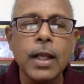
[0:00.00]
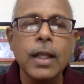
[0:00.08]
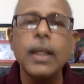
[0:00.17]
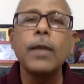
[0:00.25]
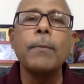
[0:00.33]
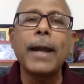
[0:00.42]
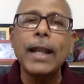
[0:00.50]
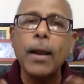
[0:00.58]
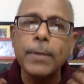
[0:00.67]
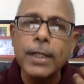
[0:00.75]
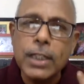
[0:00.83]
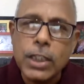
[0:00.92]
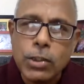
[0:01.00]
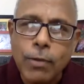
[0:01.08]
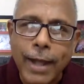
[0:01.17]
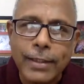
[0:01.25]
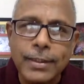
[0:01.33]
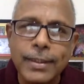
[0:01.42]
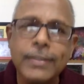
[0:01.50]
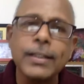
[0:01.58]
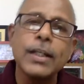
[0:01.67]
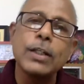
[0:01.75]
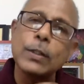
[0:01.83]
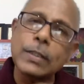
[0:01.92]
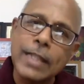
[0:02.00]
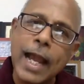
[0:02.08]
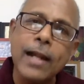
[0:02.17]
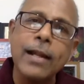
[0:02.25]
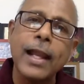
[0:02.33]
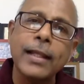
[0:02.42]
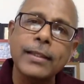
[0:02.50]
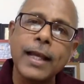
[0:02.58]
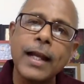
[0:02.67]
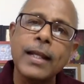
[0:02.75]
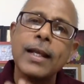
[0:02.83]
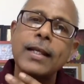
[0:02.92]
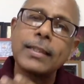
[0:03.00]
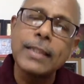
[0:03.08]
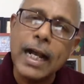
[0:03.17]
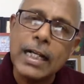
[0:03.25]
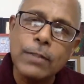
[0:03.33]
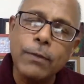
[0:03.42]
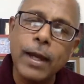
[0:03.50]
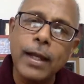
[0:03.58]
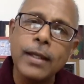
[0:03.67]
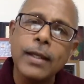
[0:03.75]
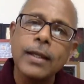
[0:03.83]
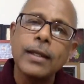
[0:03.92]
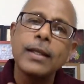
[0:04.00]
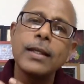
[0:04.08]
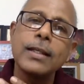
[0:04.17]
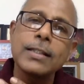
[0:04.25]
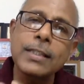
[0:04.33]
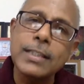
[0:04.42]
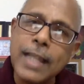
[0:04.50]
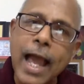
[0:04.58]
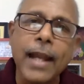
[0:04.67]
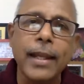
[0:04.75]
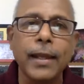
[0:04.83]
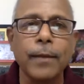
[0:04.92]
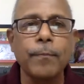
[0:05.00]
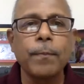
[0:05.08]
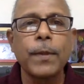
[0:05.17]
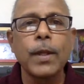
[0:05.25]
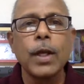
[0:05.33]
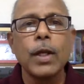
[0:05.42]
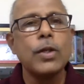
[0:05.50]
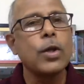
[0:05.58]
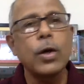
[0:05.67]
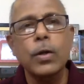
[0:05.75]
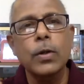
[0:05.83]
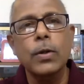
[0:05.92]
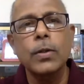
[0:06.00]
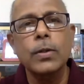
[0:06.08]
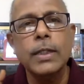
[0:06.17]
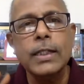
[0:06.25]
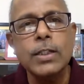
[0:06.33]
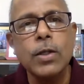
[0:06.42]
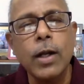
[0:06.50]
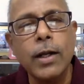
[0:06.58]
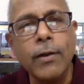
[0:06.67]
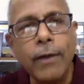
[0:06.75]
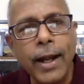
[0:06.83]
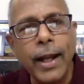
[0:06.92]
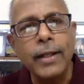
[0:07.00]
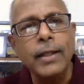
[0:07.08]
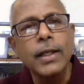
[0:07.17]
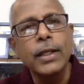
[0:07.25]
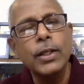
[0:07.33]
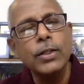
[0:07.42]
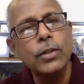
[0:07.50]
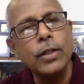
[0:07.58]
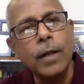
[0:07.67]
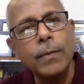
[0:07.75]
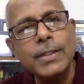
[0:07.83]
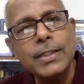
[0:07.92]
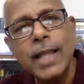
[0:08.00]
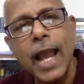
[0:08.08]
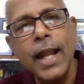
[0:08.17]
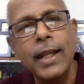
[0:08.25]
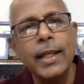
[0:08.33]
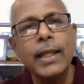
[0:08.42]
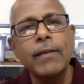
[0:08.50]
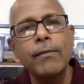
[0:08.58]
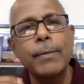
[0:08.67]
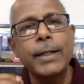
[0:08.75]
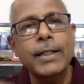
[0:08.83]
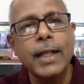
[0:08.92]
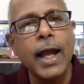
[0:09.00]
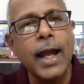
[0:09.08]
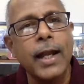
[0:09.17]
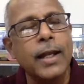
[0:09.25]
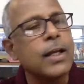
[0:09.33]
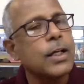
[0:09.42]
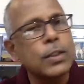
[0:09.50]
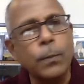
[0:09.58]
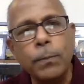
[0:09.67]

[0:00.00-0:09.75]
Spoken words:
he might have been instructed to stand like that. That's why he is standing." No, that's not correct. He should not be standing. He will be tired. So